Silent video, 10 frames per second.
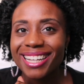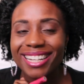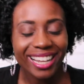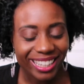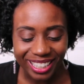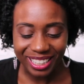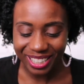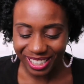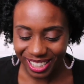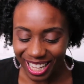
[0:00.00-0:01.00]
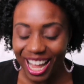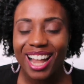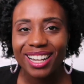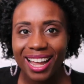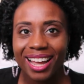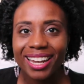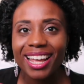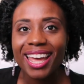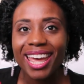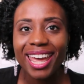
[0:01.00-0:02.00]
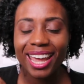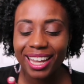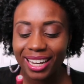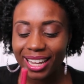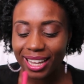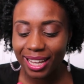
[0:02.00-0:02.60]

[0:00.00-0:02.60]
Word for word: I like these a lot. And